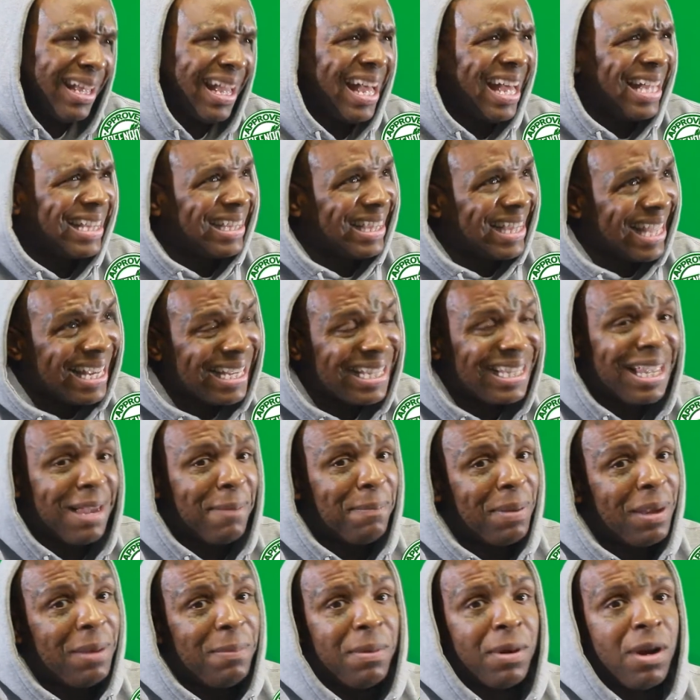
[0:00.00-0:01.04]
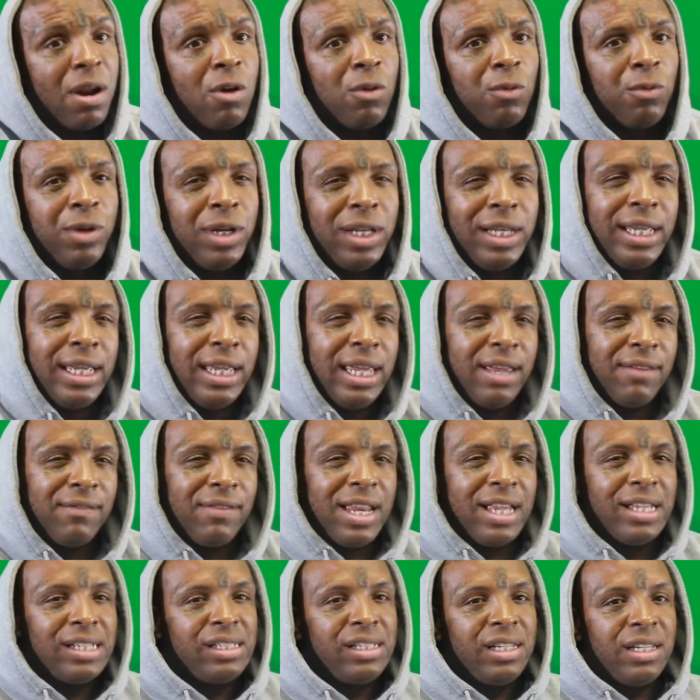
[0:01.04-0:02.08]
I think that people don't really give
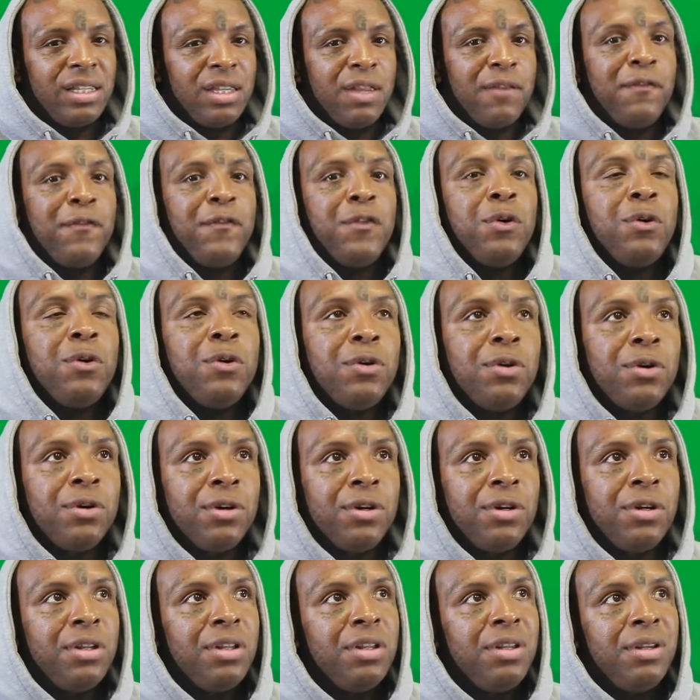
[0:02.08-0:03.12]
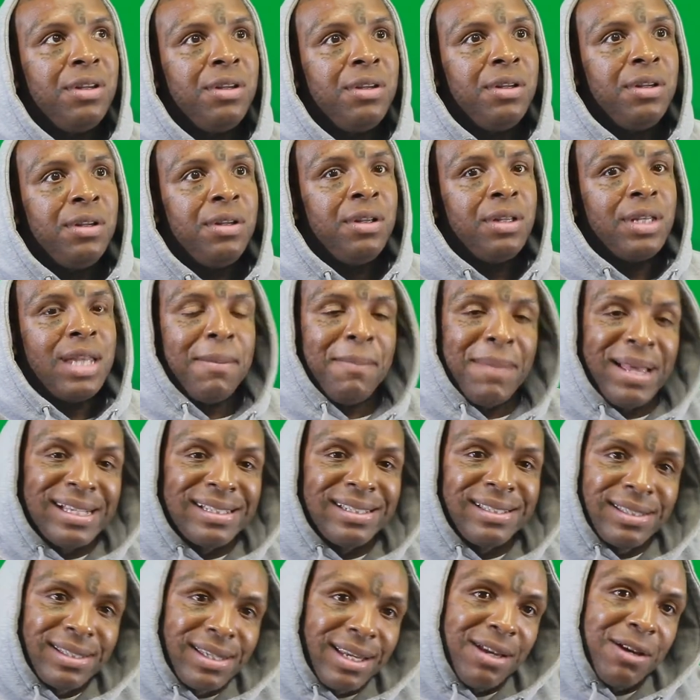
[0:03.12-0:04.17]
that shit the full. That
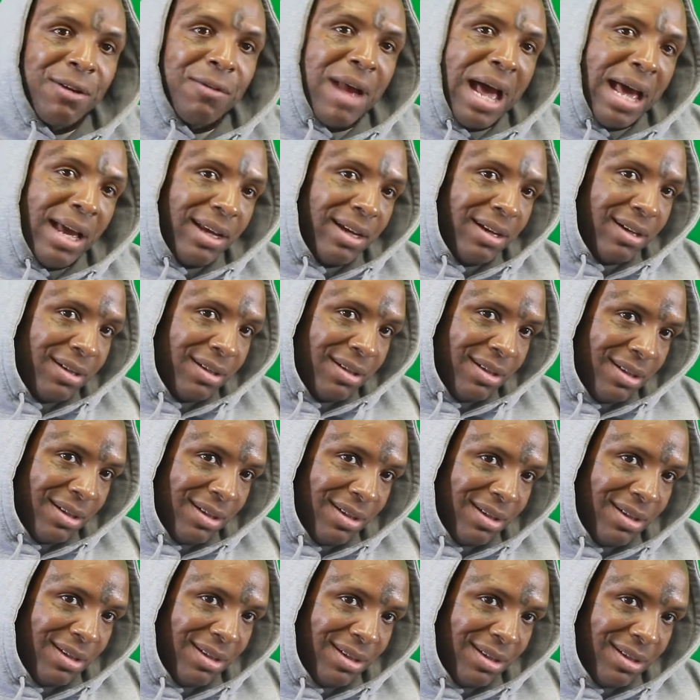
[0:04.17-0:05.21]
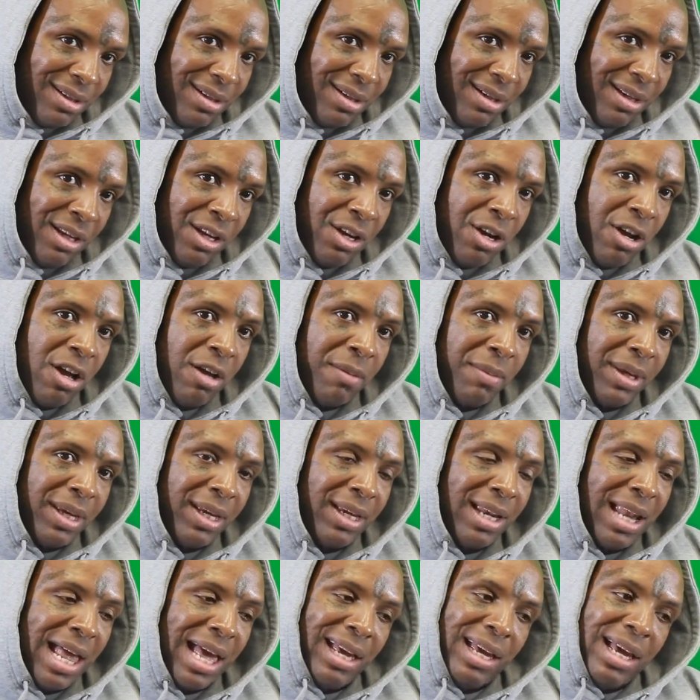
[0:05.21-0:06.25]
man's still right here. Really? You know what I
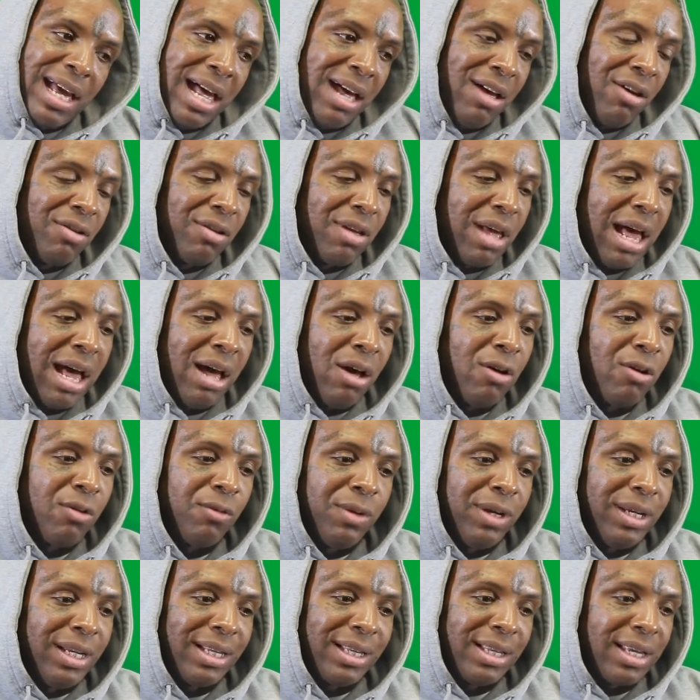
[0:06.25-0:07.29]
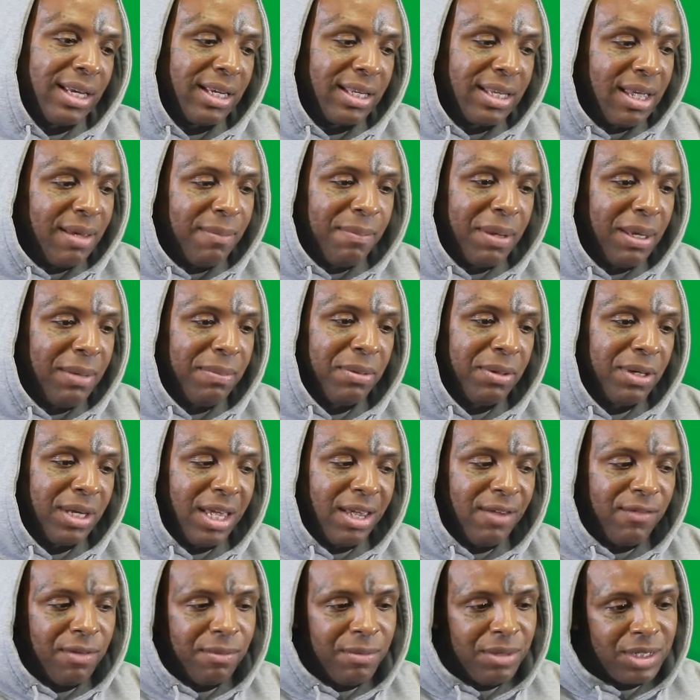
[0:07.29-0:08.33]
mean? Like, I don't really think that people
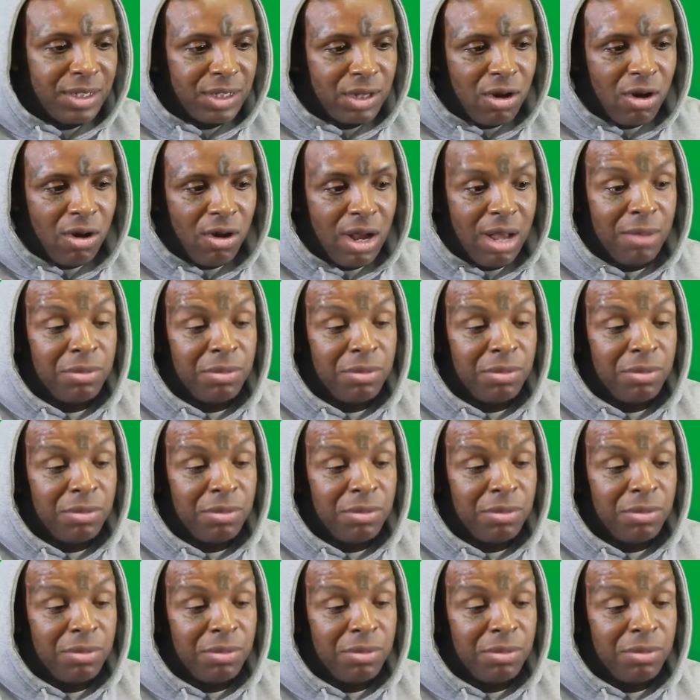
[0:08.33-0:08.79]
give him his call.